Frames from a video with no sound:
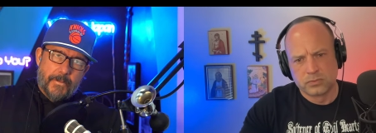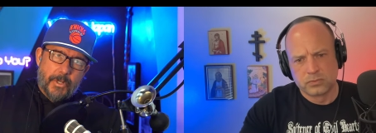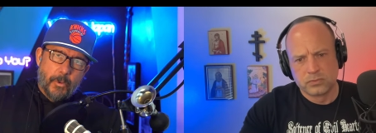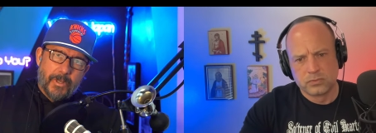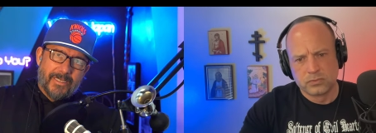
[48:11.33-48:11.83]

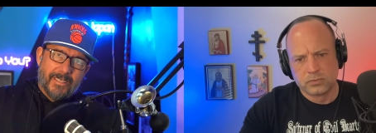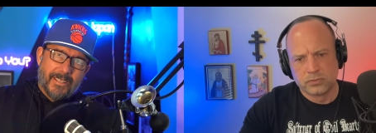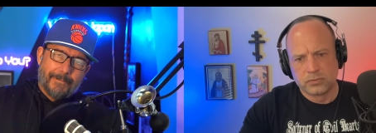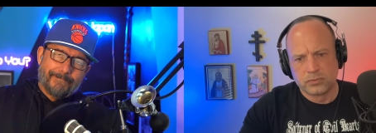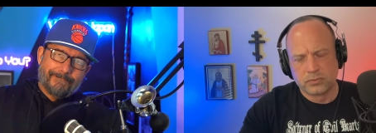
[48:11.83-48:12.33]
Speaker 1: you know we
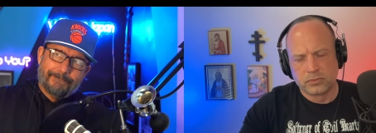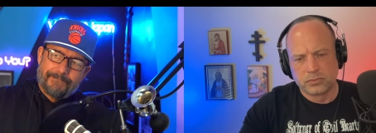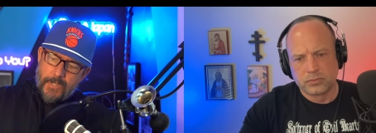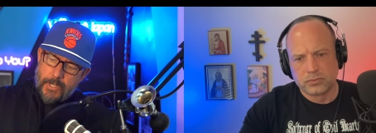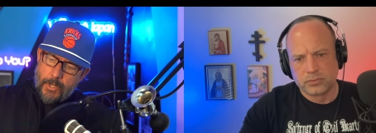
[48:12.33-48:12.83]
didn't
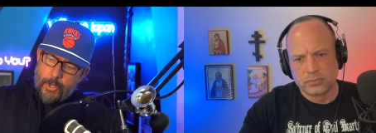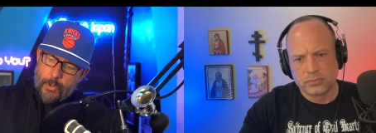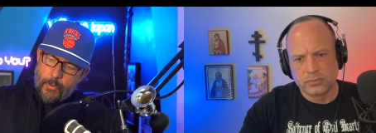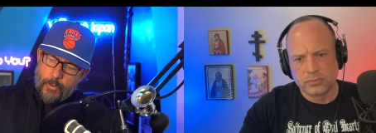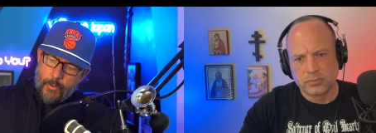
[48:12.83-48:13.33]

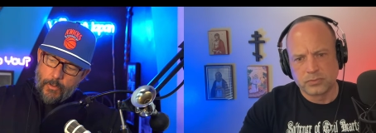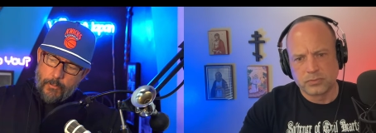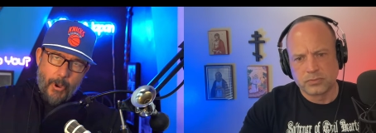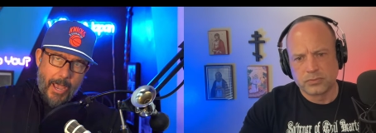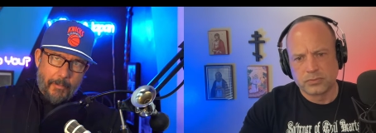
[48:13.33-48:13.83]

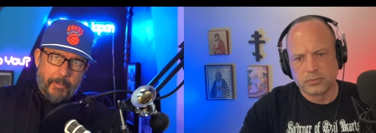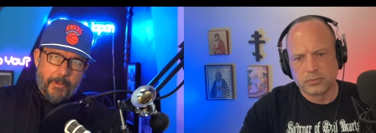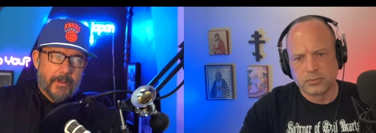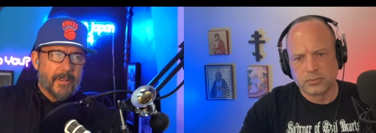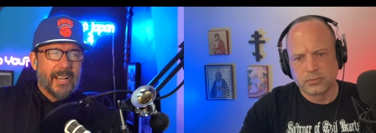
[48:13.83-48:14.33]
prep
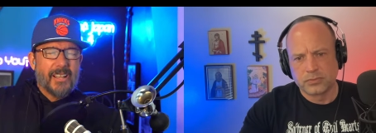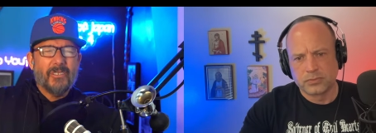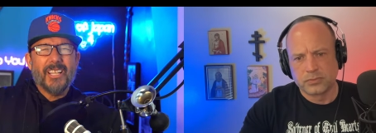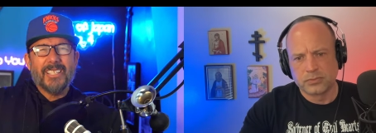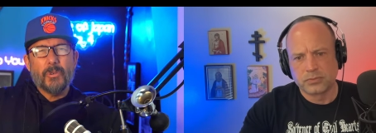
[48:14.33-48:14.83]
i
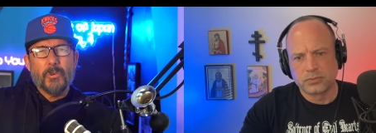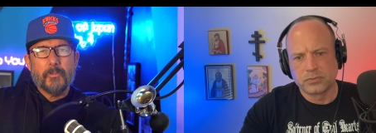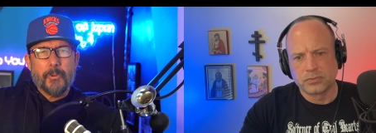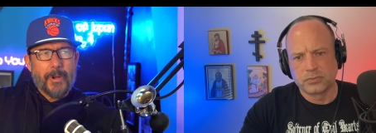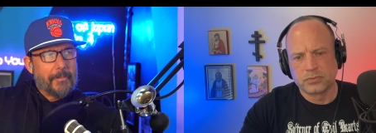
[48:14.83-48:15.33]
don't like the
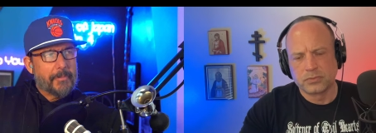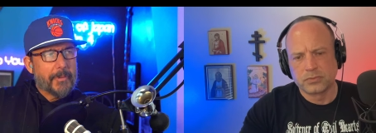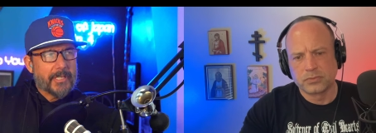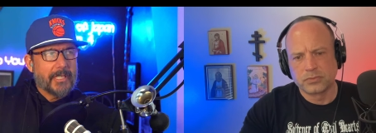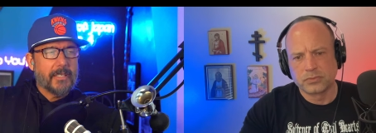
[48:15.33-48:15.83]
word prep
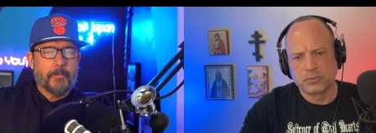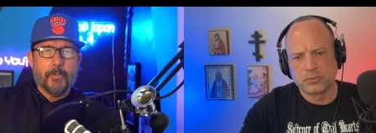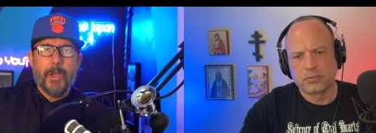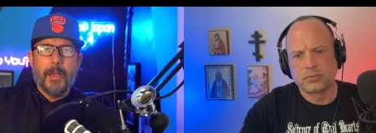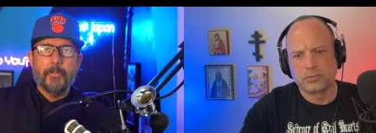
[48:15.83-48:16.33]
because i did
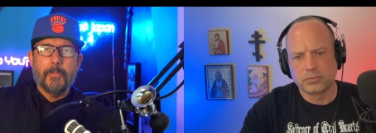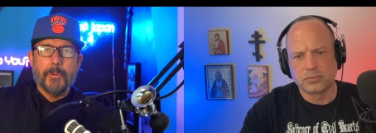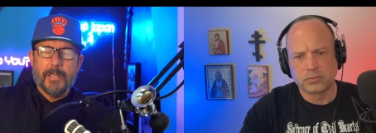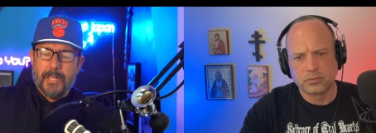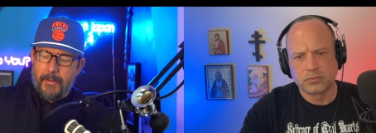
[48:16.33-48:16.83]
prep
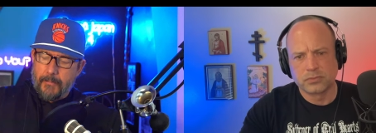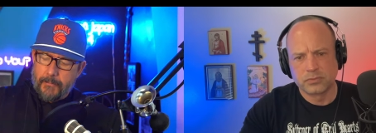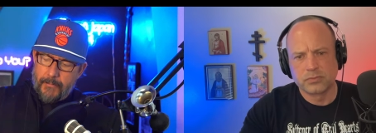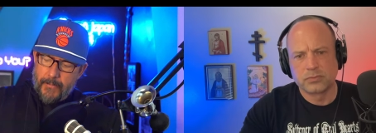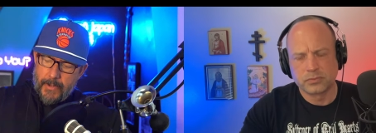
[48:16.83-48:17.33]
but i didn't
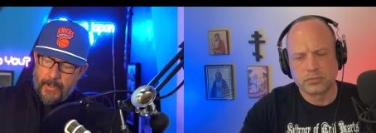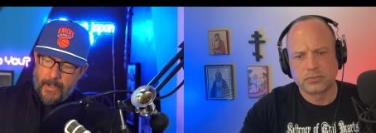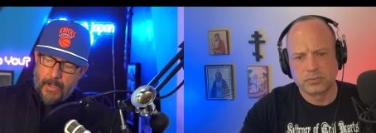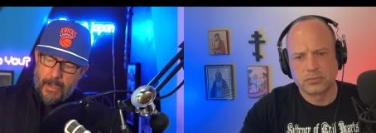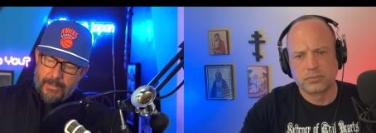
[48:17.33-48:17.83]

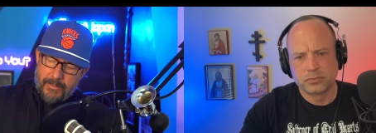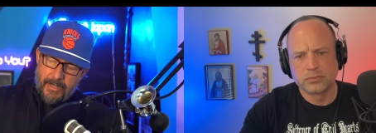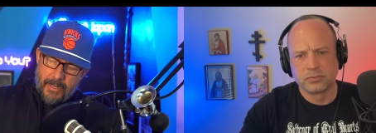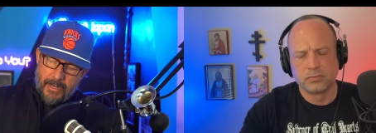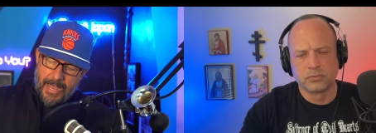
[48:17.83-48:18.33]
i
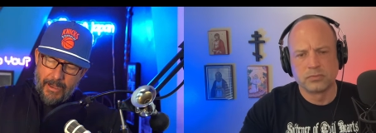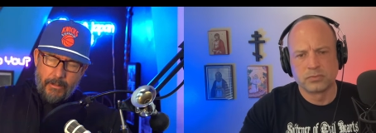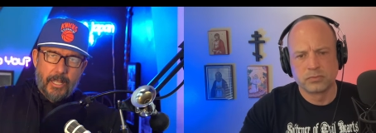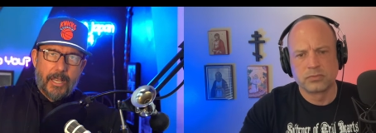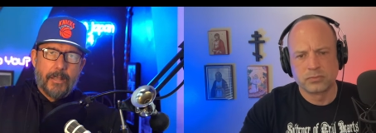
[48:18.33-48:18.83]
didn't mm-hmm.
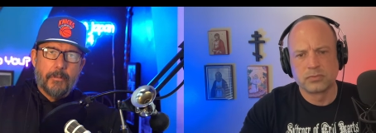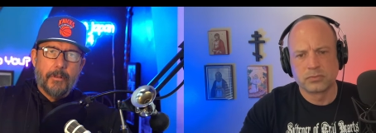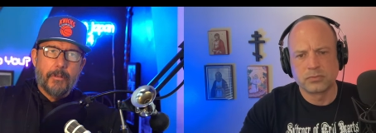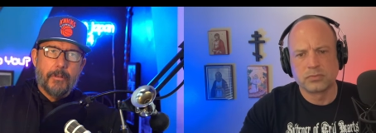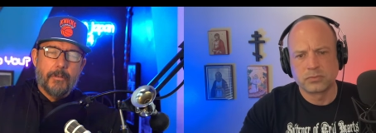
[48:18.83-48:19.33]

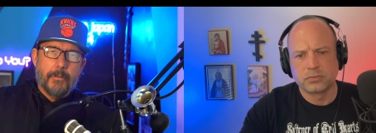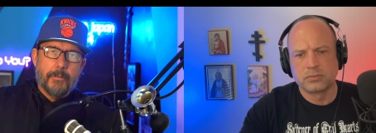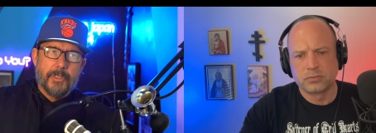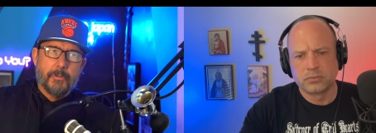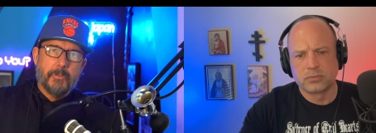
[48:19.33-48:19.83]
outline
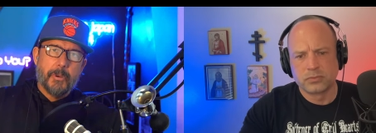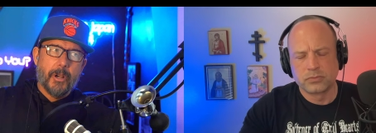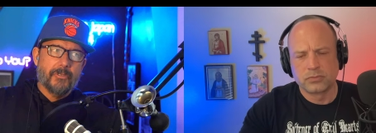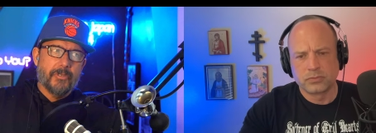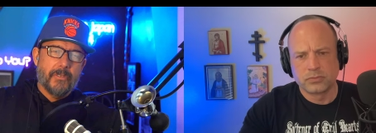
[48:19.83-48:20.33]
the three
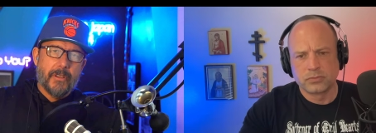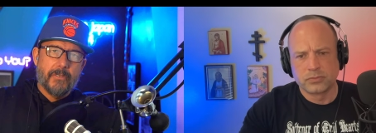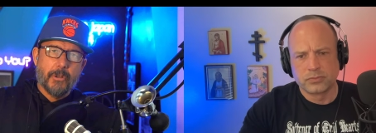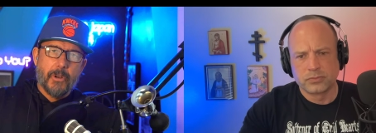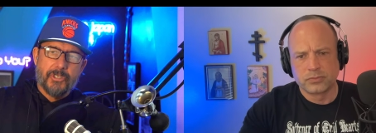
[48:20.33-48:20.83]
parts of
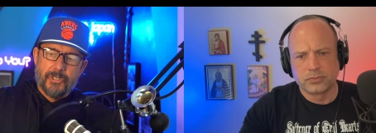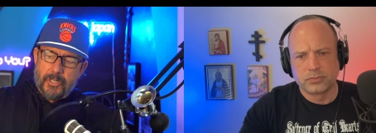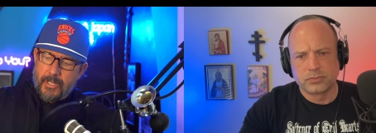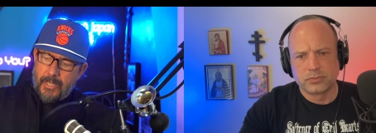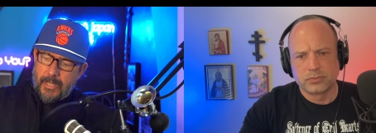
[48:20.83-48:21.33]
every
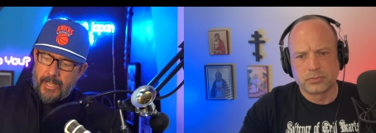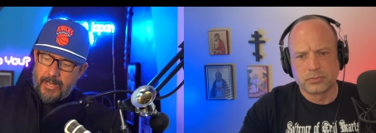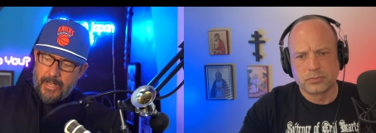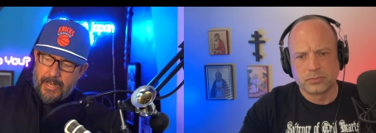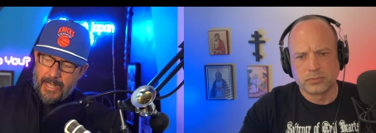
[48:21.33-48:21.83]
question
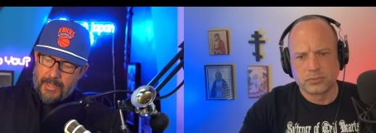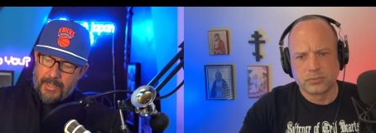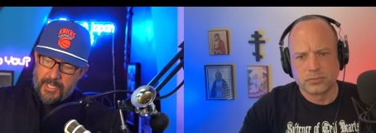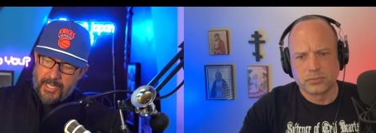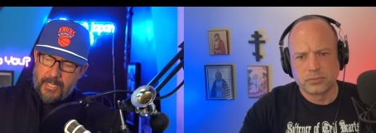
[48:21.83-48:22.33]
and and i
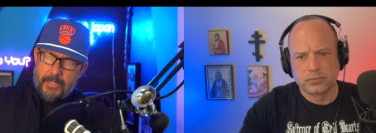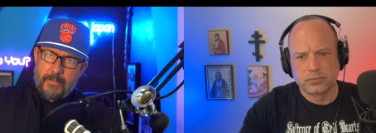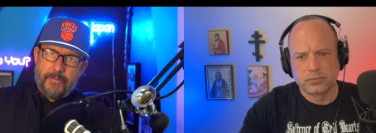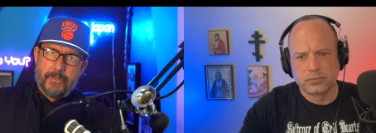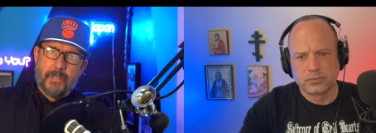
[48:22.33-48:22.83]
think
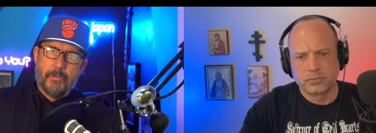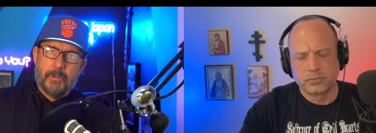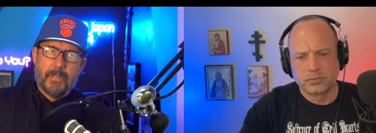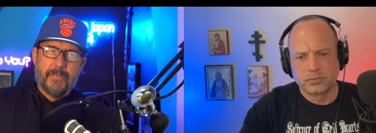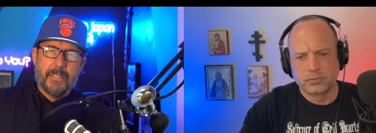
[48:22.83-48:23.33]
for some
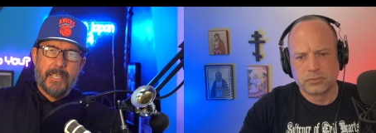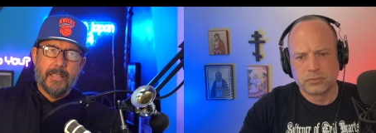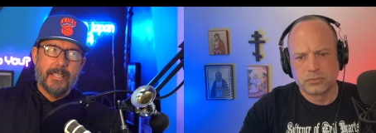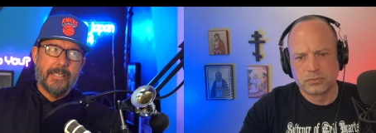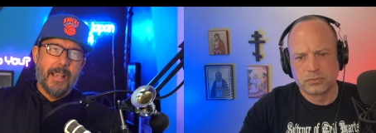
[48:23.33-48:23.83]
people they find
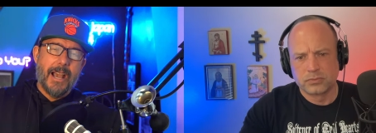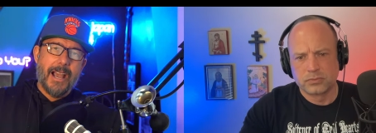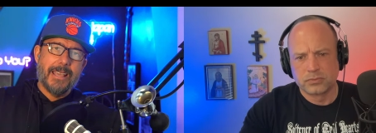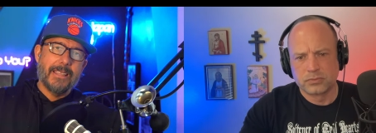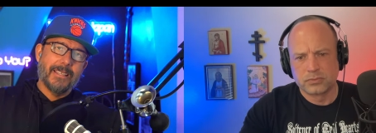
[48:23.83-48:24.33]
that lazy
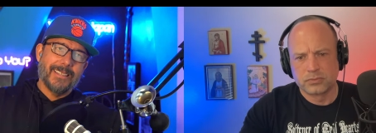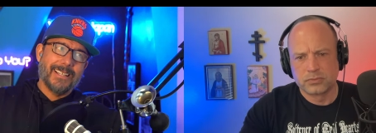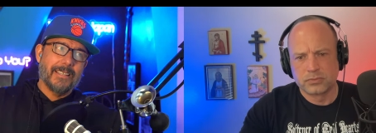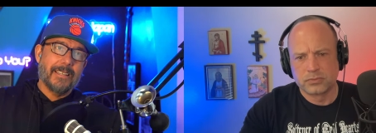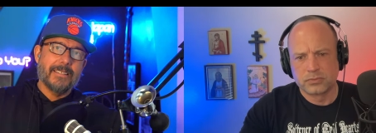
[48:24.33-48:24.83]
i think
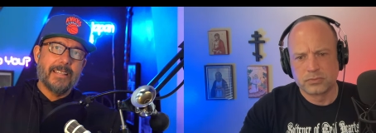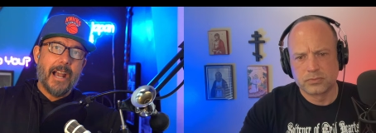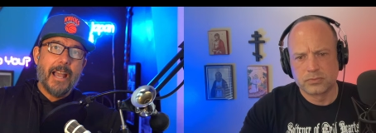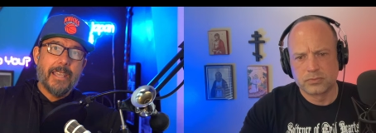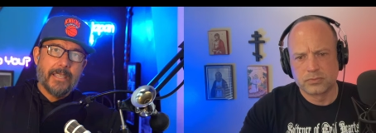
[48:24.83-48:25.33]
that's a
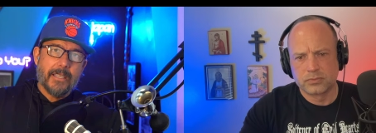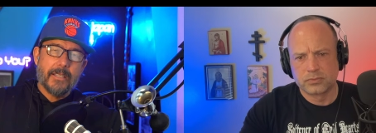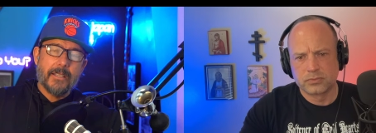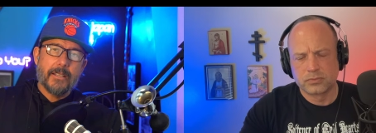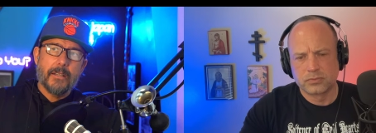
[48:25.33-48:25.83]

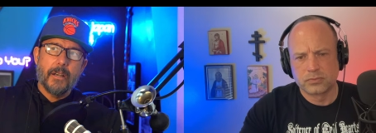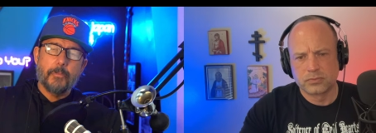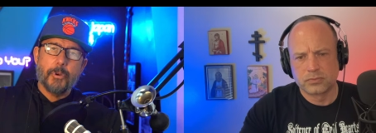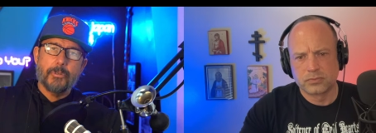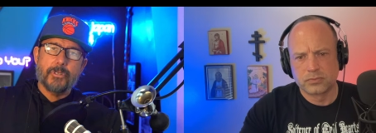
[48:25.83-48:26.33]
dying
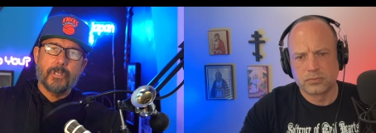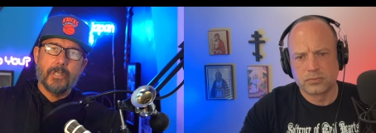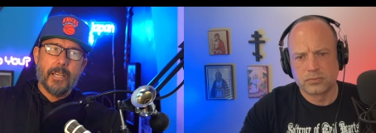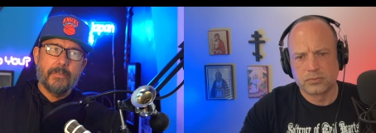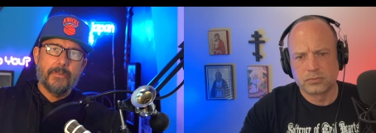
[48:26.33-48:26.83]
approach to
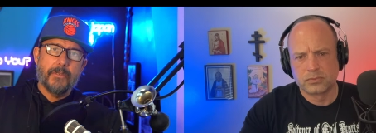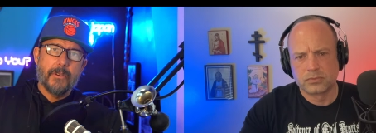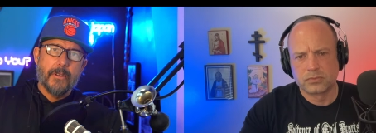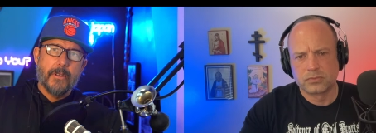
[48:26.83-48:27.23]
life